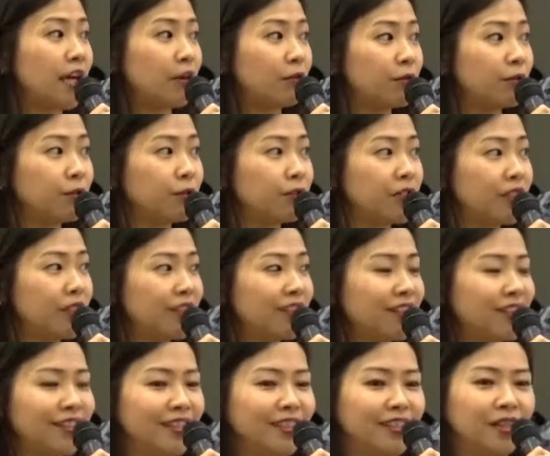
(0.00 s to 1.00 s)
outlook?
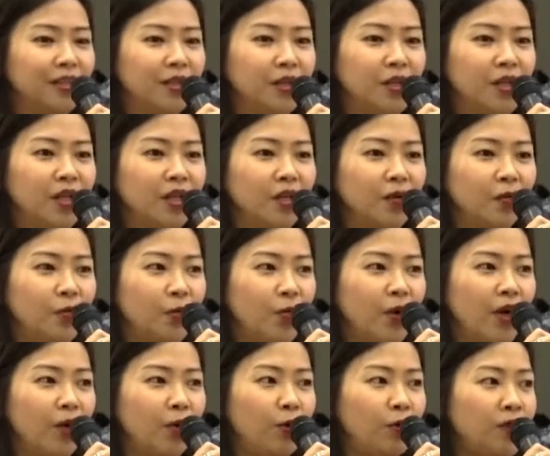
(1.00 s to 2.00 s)

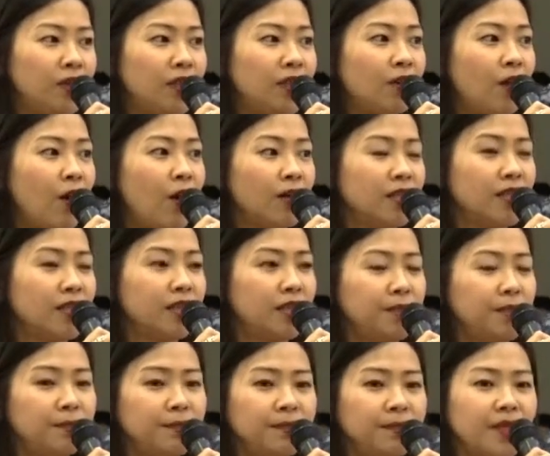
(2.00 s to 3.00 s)
Over the long
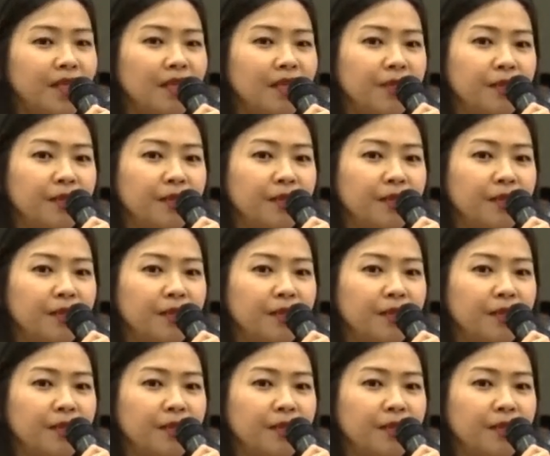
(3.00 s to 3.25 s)
term,